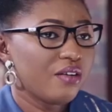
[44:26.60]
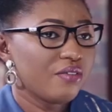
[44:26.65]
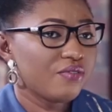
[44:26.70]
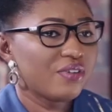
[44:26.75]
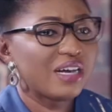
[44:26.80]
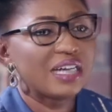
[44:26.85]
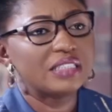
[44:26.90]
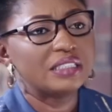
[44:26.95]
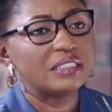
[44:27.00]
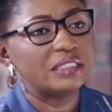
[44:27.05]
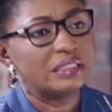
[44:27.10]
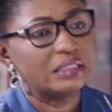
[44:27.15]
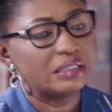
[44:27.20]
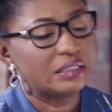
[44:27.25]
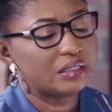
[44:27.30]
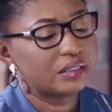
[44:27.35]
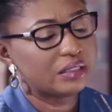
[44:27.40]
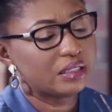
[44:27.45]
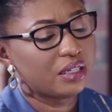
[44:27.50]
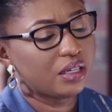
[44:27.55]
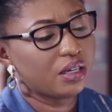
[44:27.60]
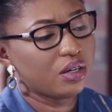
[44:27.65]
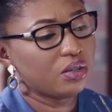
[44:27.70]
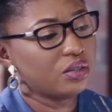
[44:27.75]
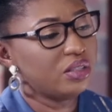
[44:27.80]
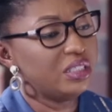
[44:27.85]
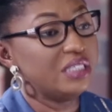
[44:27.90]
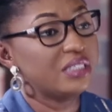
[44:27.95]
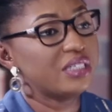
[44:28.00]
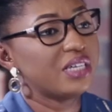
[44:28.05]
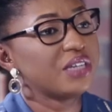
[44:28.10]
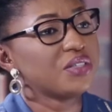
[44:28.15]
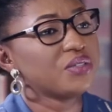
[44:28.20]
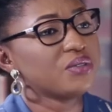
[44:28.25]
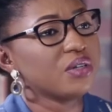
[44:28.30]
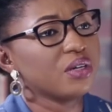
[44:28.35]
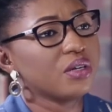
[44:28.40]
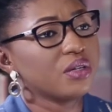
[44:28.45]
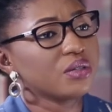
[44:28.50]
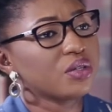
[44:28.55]
VAT on
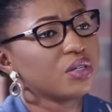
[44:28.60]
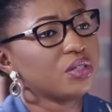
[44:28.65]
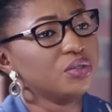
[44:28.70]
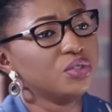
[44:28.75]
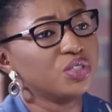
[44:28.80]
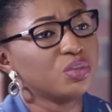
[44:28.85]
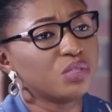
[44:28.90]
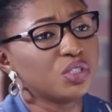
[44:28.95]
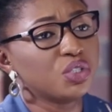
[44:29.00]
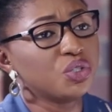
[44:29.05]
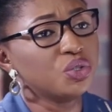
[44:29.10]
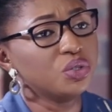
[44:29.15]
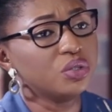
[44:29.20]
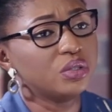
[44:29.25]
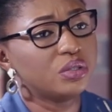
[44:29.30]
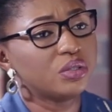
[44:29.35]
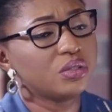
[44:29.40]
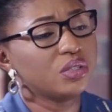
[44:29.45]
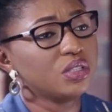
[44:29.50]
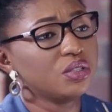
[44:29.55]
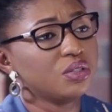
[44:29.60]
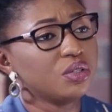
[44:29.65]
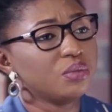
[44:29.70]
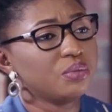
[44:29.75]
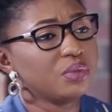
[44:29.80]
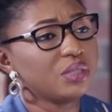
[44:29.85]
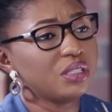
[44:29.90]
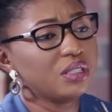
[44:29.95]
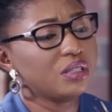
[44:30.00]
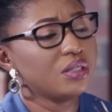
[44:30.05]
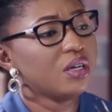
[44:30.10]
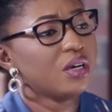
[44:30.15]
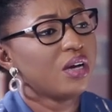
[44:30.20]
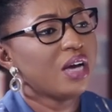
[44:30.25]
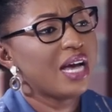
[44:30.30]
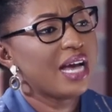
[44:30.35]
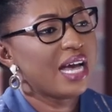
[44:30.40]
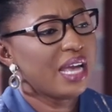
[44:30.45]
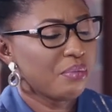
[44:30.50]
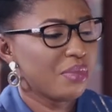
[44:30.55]
industrial consumers should, be
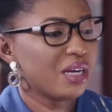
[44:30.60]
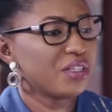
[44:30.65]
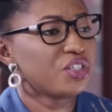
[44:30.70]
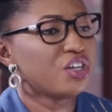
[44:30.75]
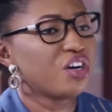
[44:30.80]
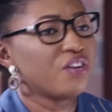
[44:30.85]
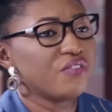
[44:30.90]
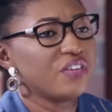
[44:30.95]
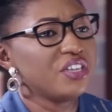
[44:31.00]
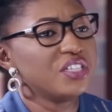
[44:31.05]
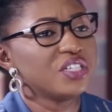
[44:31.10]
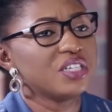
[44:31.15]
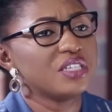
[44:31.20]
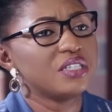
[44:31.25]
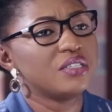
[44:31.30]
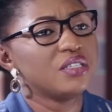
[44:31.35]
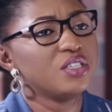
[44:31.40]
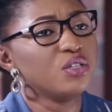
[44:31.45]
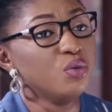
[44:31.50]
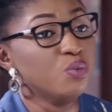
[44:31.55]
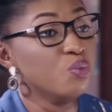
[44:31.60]
a matter of urgency.